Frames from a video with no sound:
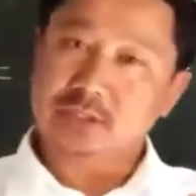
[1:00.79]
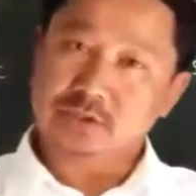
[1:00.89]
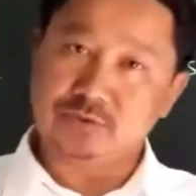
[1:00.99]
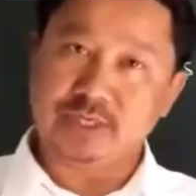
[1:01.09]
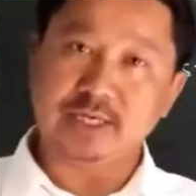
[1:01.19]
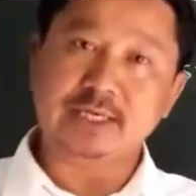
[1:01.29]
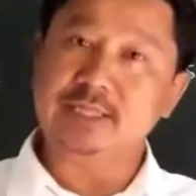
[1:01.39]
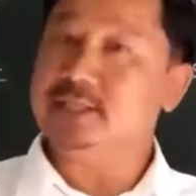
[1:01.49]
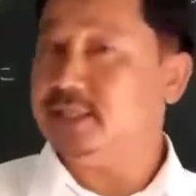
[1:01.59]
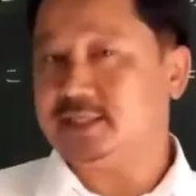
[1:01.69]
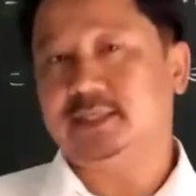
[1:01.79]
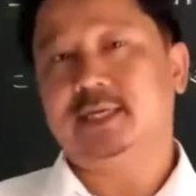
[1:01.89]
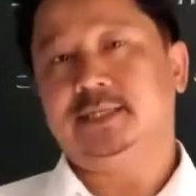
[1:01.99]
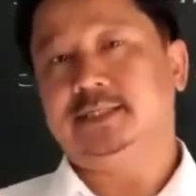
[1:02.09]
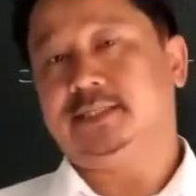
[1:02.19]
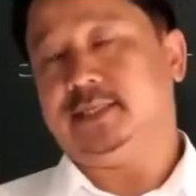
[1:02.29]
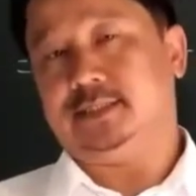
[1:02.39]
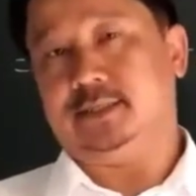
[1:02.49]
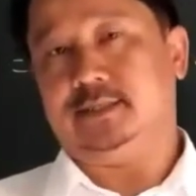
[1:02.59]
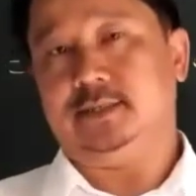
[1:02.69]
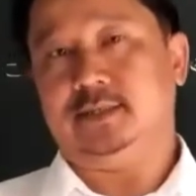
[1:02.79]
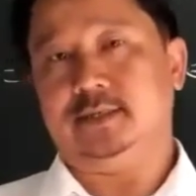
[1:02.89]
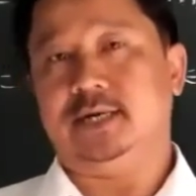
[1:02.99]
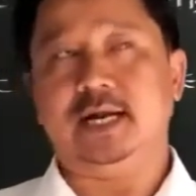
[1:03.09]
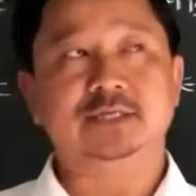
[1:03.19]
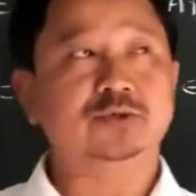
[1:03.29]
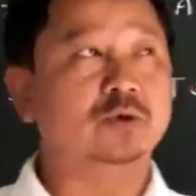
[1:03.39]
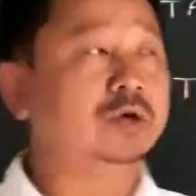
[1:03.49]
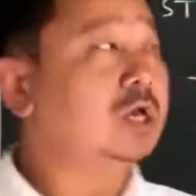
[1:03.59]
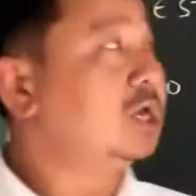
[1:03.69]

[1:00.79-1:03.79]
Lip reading: today in this session. All right, so